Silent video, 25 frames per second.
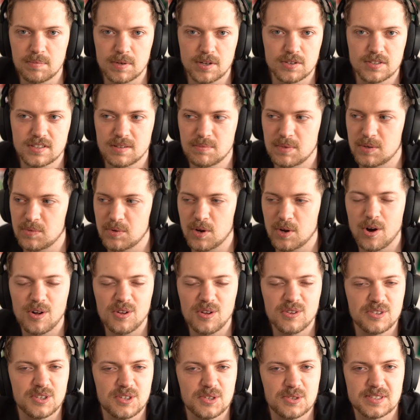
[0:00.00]
because we
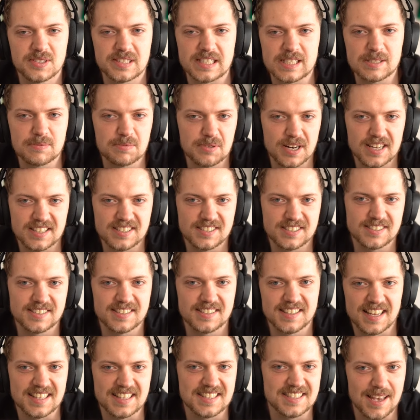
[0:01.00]
all used Express
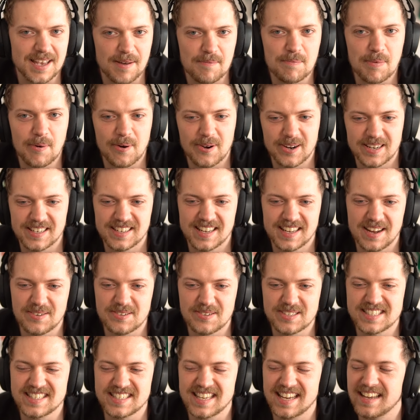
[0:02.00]
at some point, I
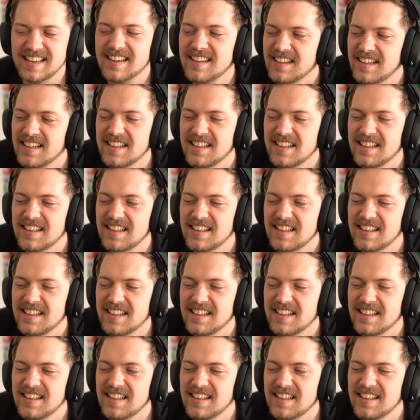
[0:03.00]
would say.